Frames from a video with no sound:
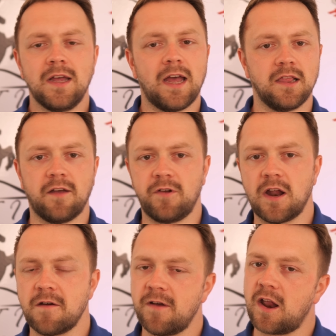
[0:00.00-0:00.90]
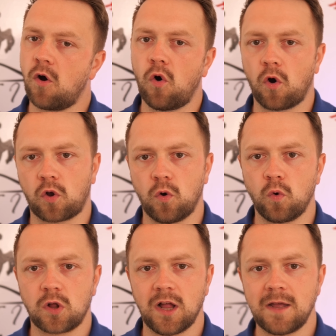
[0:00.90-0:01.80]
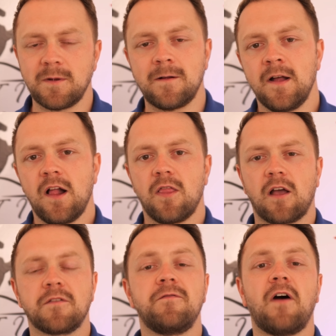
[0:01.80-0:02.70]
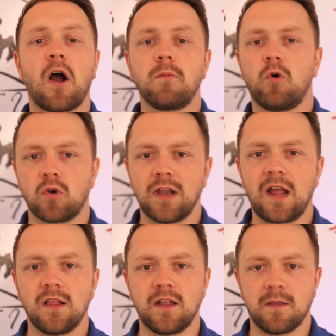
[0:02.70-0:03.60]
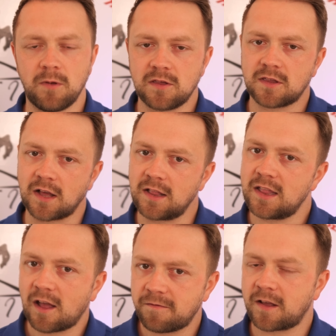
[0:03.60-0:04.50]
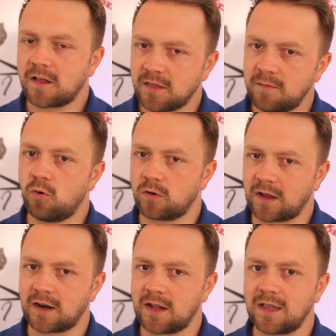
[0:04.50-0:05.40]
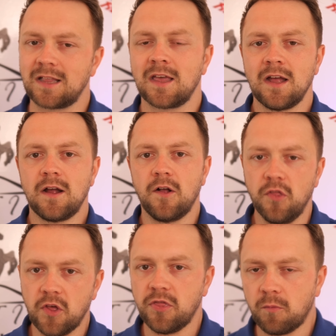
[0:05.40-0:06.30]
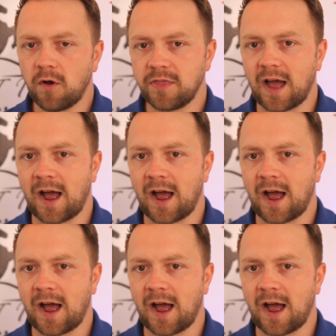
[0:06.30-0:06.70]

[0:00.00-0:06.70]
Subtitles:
and living in a very hot or cold climate. That's far more likely to be significantly more degraded than the one that